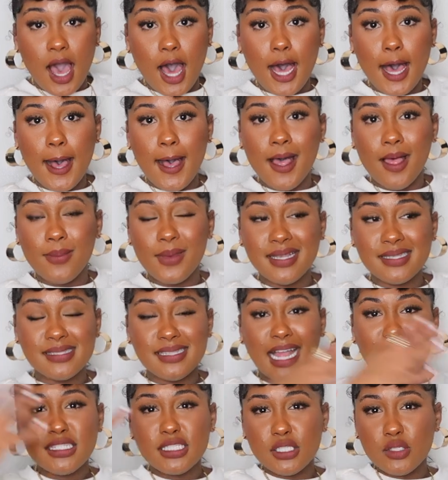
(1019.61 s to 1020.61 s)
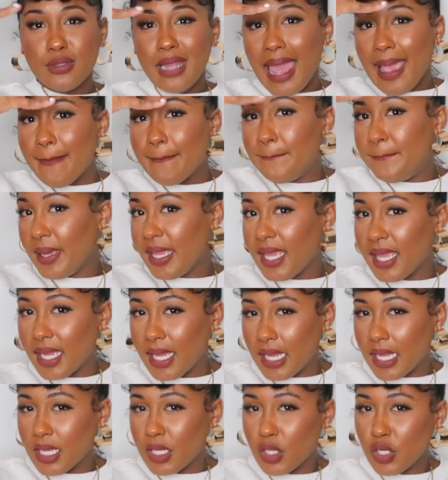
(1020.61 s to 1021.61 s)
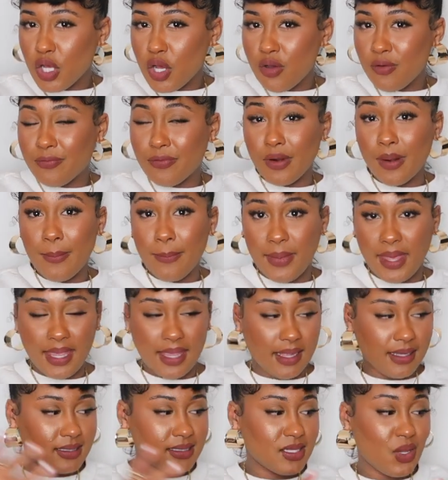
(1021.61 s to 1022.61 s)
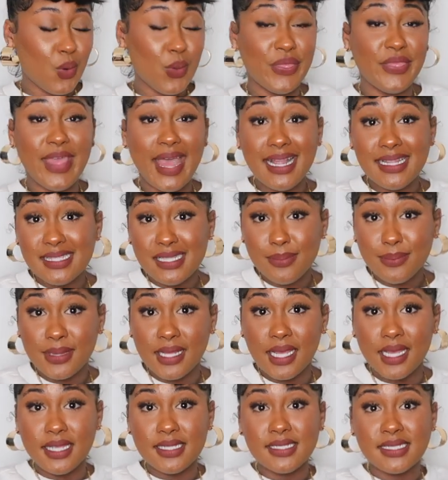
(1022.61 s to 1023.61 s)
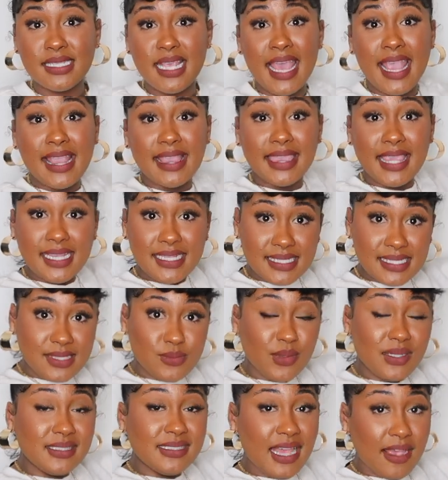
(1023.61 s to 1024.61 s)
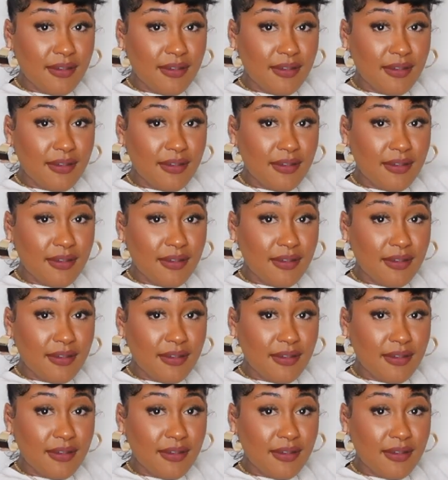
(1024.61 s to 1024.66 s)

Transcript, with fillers: Um, it's not too like big, you know, for a man. So that's a plus. This will